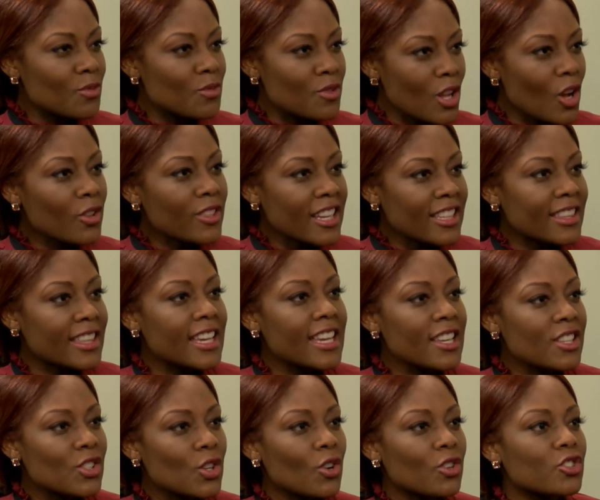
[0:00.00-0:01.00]
know that
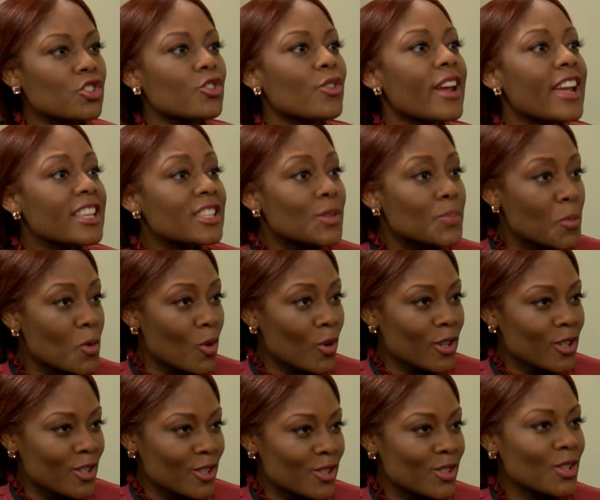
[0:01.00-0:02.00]
these are
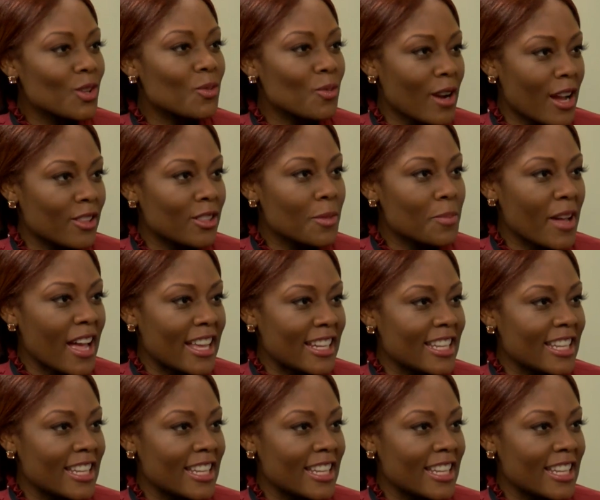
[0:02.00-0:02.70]
transporters around the body.